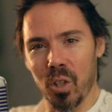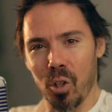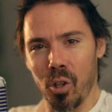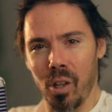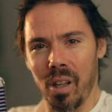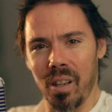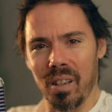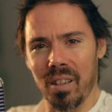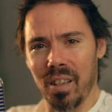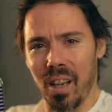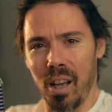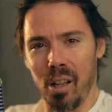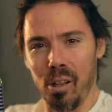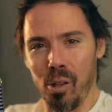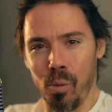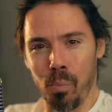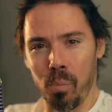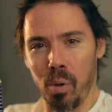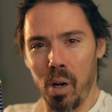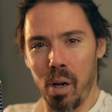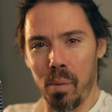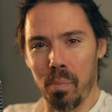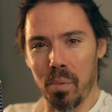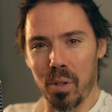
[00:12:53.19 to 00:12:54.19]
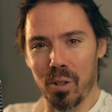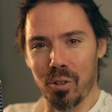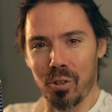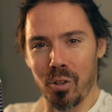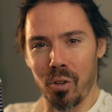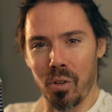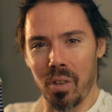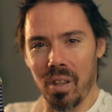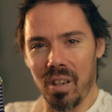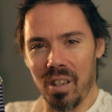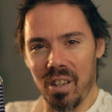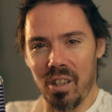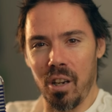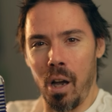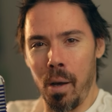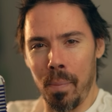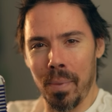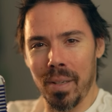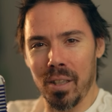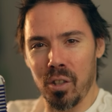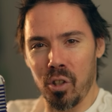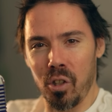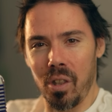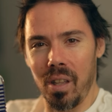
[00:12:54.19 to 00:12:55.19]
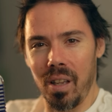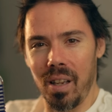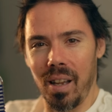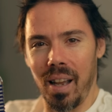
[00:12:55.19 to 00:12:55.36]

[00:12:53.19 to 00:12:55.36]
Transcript: So, like, teleprompters are the dumbest